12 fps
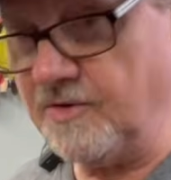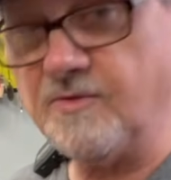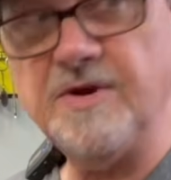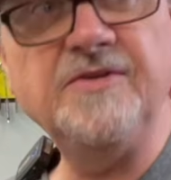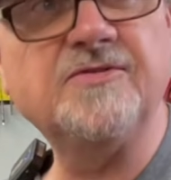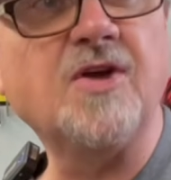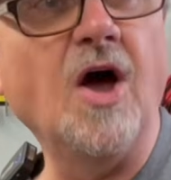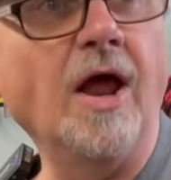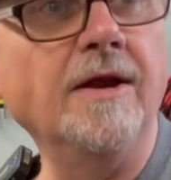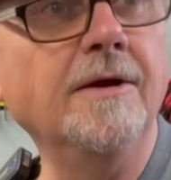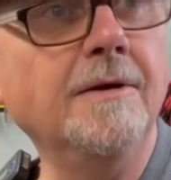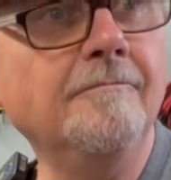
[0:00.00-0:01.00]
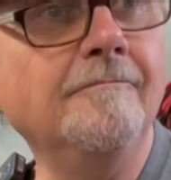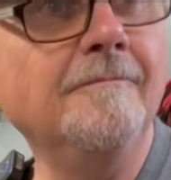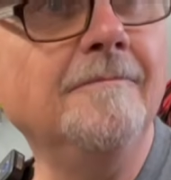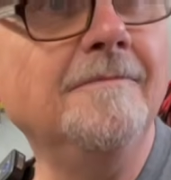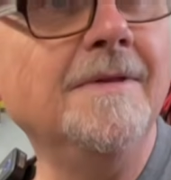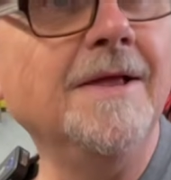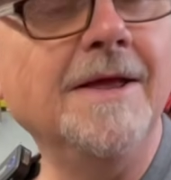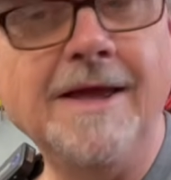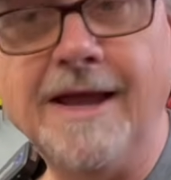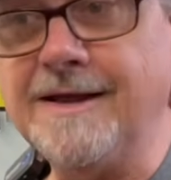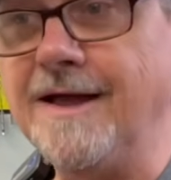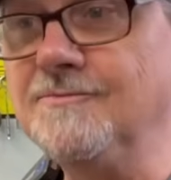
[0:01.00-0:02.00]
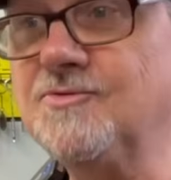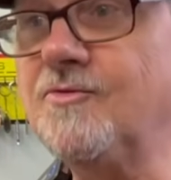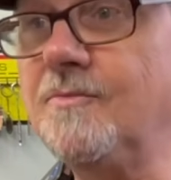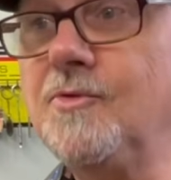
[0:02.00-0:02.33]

the grease gun. It comes from